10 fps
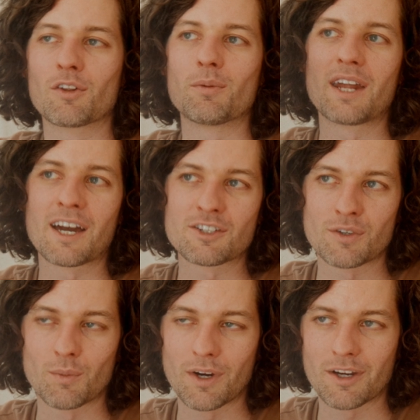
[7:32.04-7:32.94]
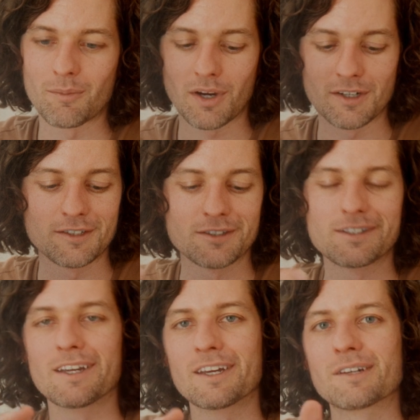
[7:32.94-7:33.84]
a little bit of extra work compared to
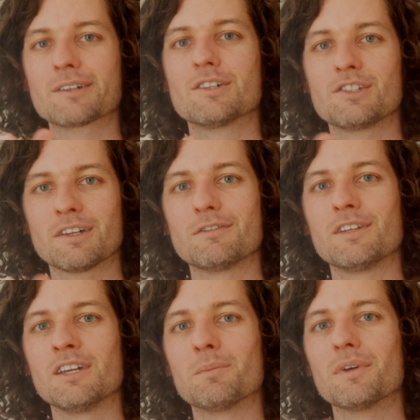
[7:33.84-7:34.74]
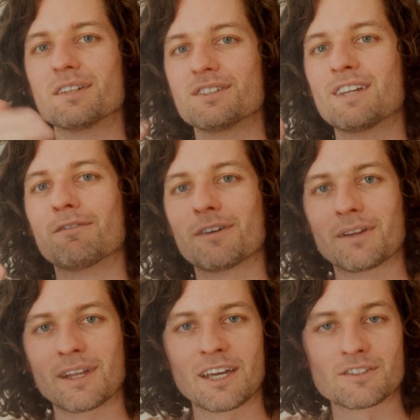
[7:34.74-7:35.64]
just hitting Shift-D, but it's
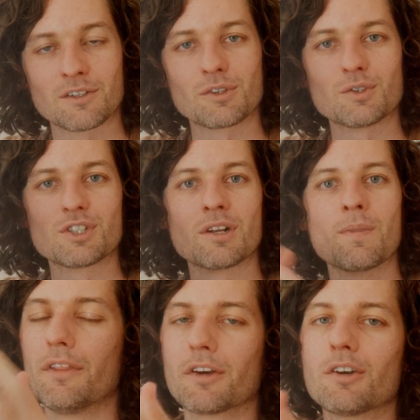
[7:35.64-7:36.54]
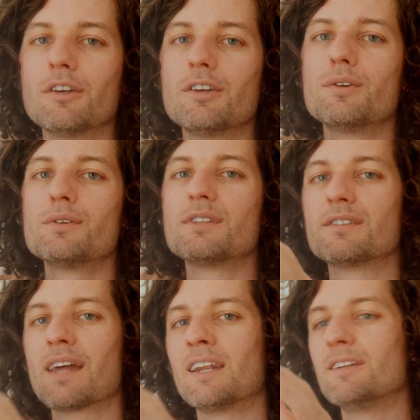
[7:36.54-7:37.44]
definitely a solution. The good news
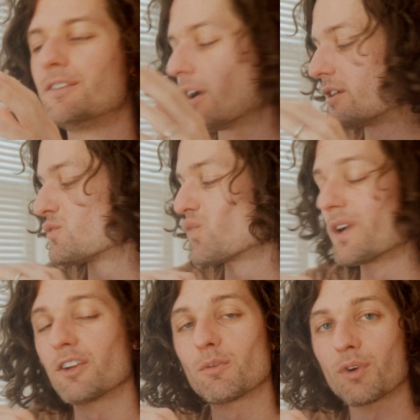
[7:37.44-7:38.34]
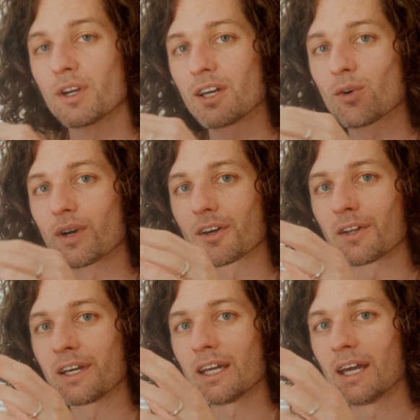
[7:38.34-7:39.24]
is that it does render pretty
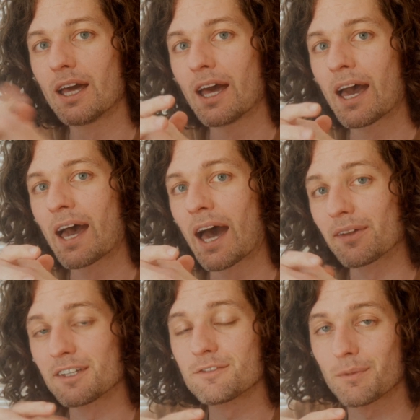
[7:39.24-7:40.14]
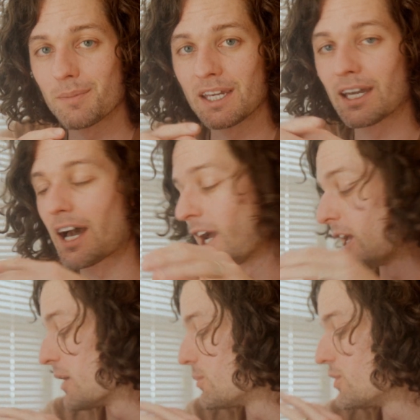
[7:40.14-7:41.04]
quickly, at least for me. I
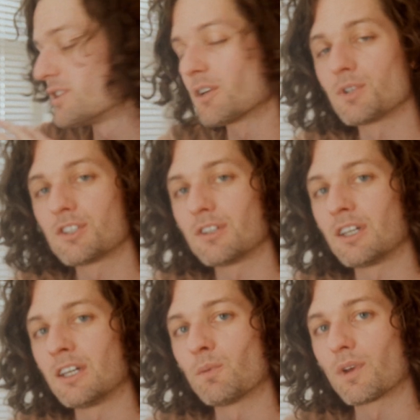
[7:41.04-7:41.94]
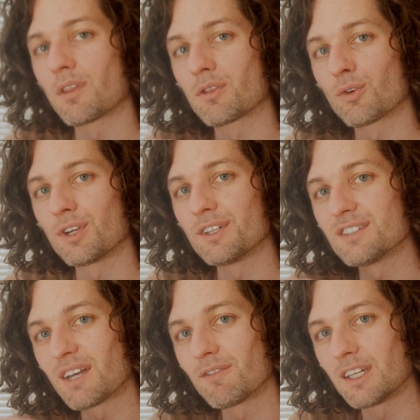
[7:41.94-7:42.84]
am using a machine with a
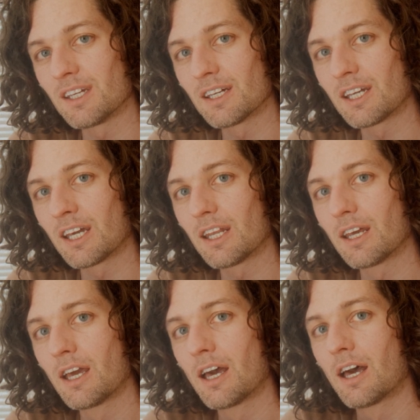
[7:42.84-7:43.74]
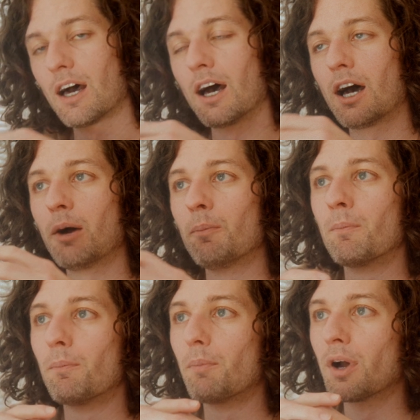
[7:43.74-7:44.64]
3070 in it,
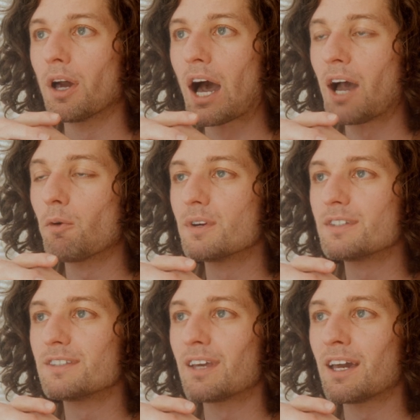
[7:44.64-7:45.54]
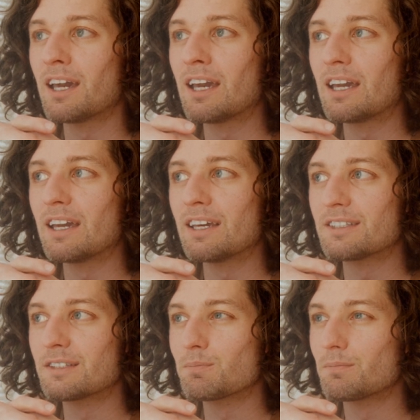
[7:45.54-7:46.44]
but I would say
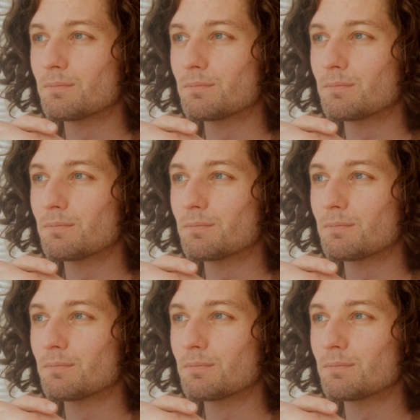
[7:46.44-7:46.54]
it's